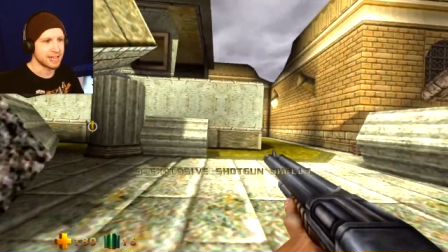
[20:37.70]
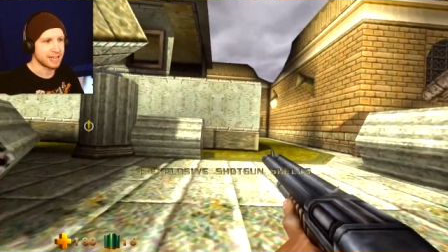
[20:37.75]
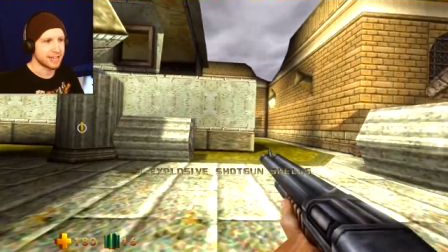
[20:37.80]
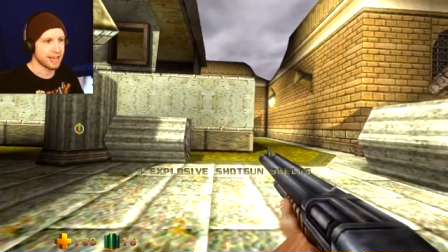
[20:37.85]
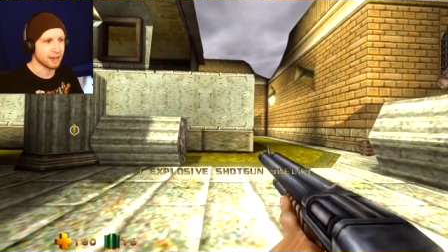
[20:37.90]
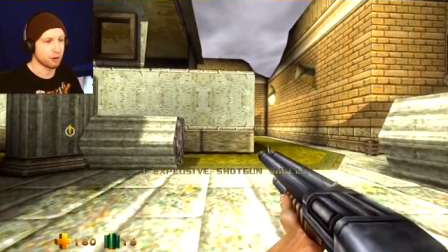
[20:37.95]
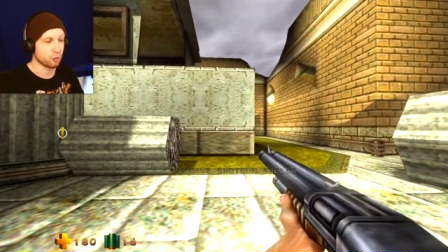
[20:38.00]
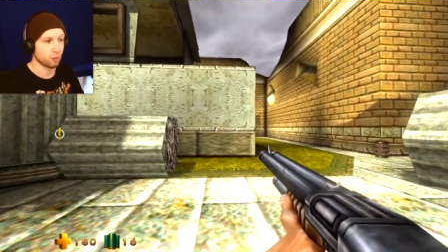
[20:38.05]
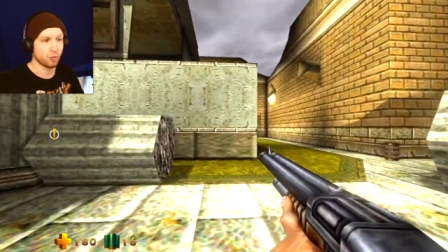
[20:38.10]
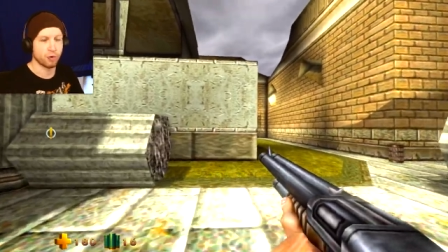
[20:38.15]

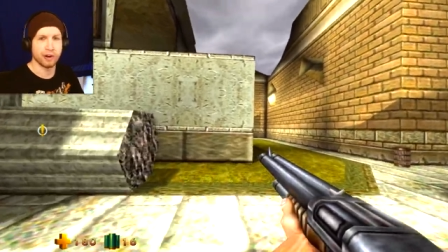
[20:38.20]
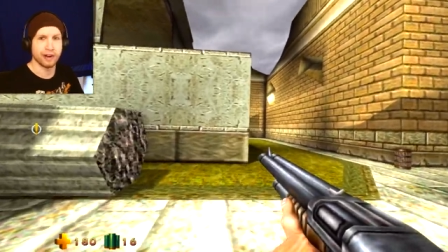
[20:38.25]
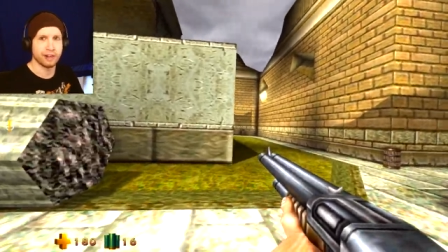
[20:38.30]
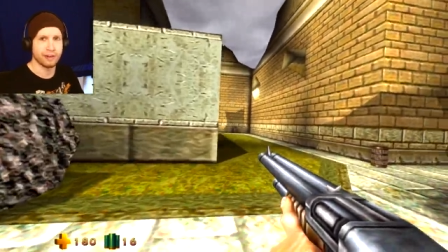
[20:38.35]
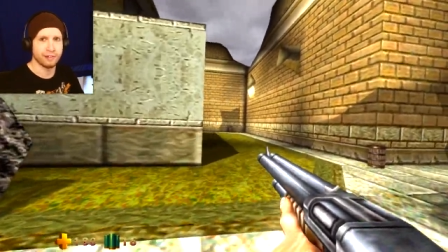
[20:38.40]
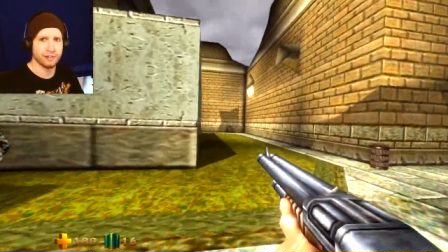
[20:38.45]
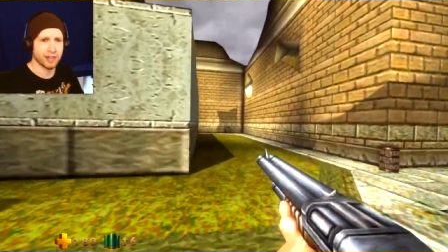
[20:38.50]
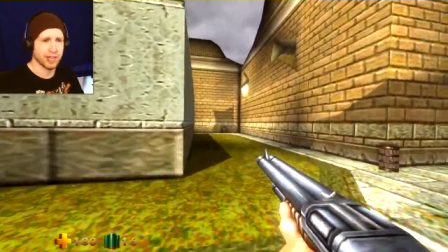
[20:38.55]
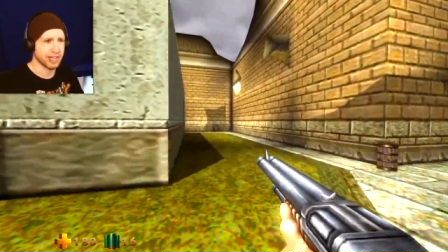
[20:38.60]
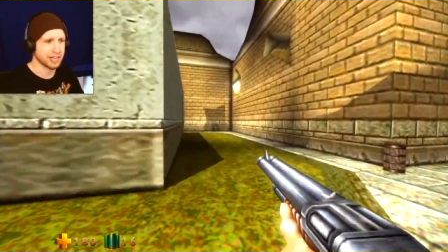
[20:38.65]
get rid
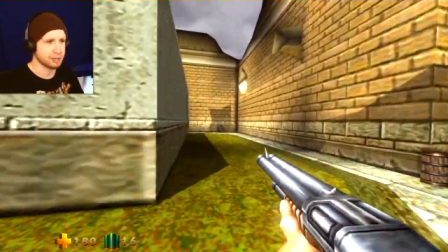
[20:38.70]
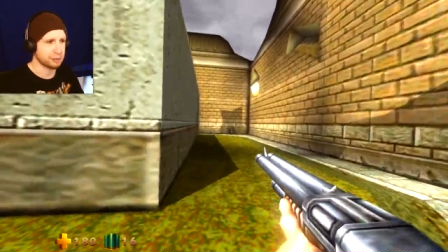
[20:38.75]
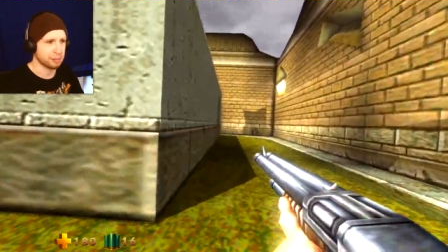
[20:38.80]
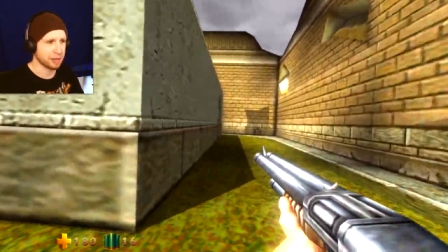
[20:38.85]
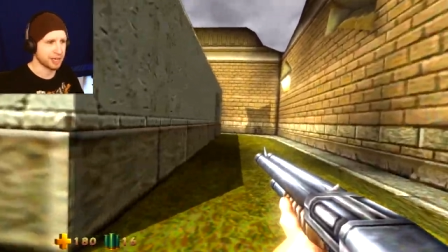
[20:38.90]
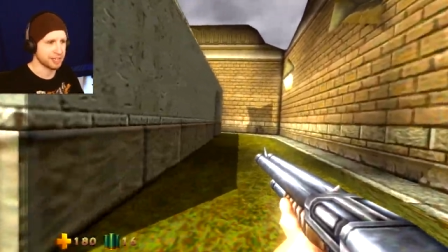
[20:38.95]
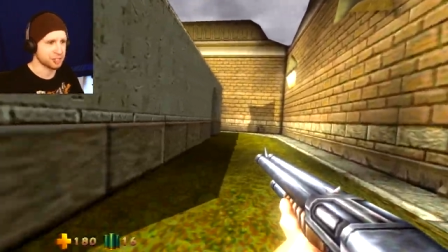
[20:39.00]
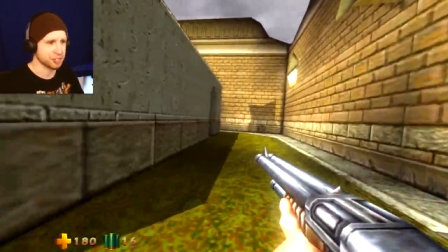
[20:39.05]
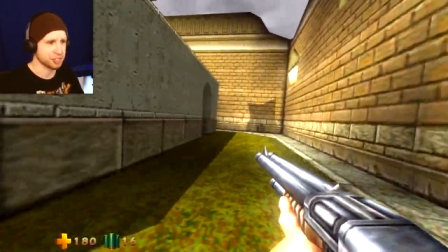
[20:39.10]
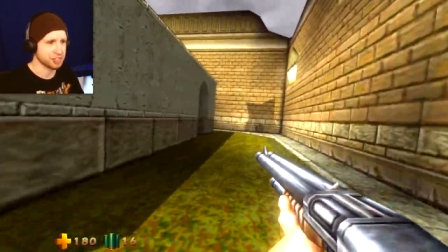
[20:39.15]
of it
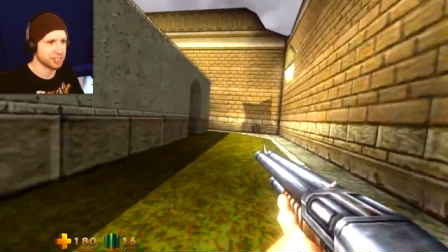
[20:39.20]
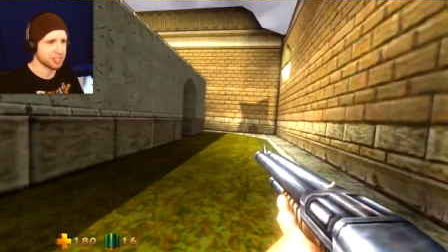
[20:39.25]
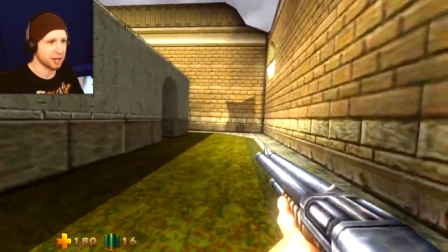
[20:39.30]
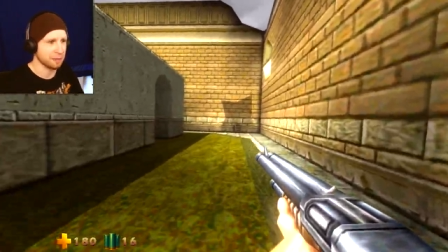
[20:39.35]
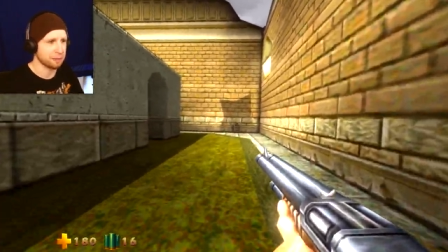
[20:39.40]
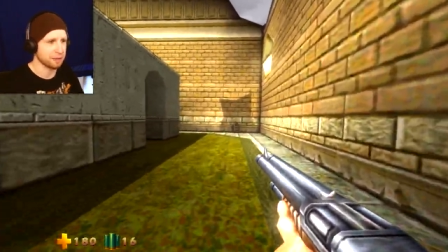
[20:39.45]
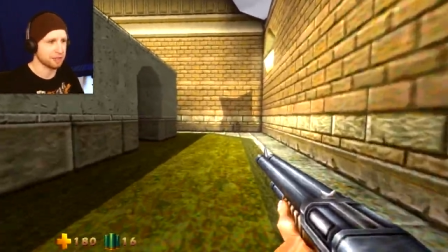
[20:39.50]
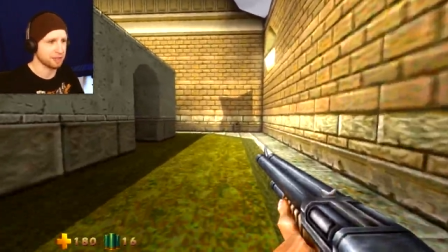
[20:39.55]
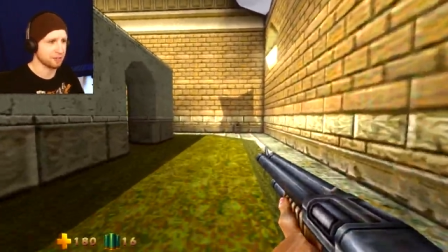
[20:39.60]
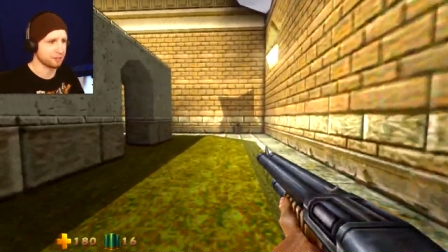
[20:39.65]
by just
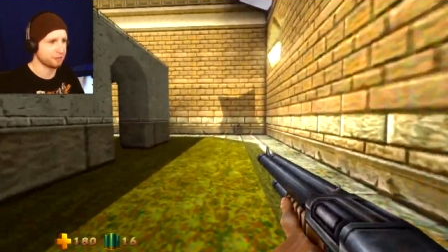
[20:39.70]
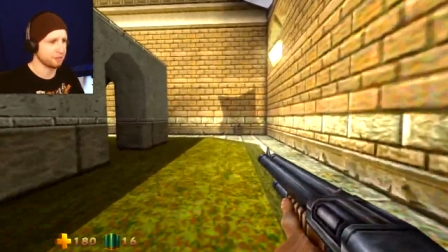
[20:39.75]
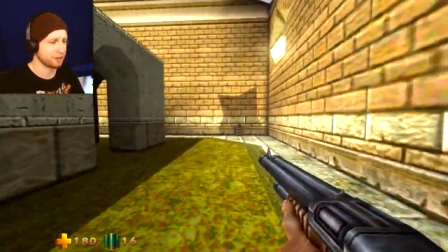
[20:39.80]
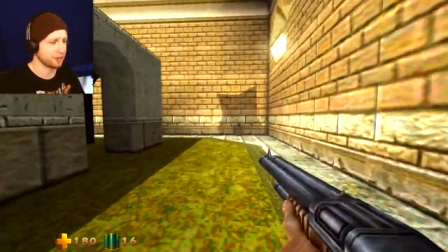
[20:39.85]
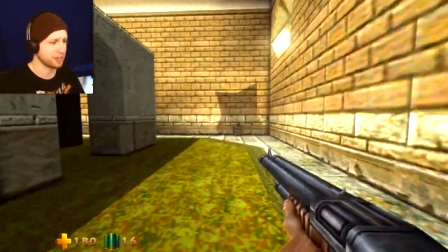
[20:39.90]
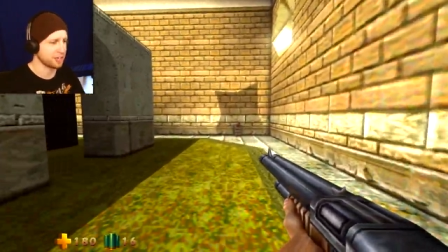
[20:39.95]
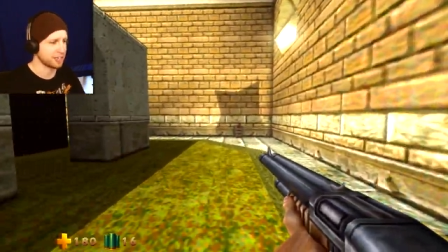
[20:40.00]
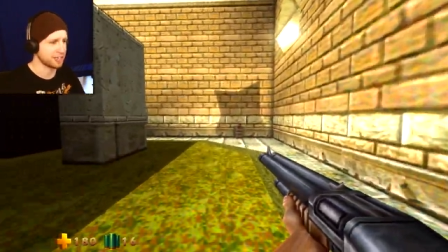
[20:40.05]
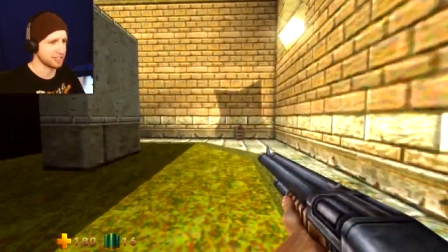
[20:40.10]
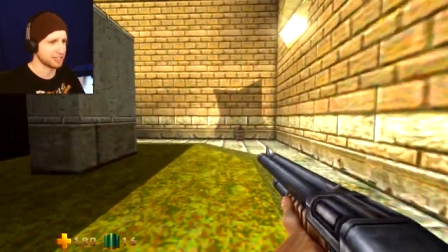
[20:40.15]
skipping the
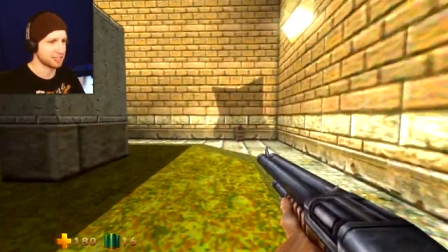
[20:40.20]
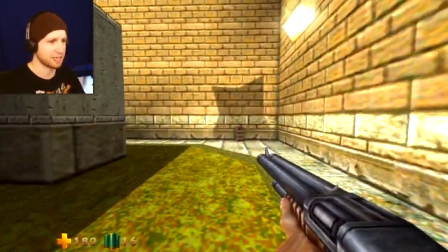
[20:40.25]
uh,